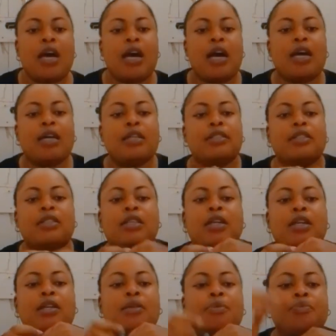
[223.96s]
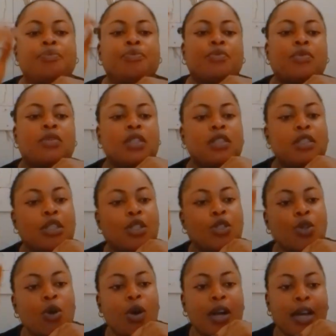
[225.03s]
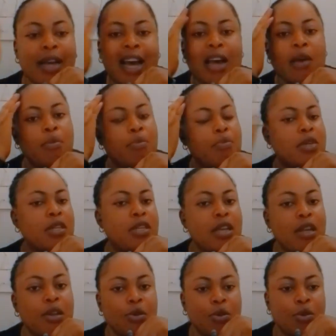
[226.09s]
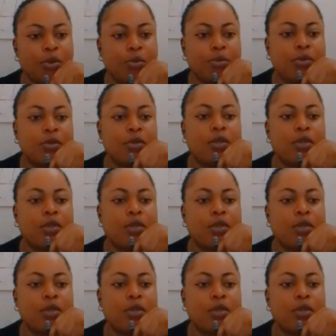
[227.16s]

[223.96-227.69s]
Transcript: and the younger millennium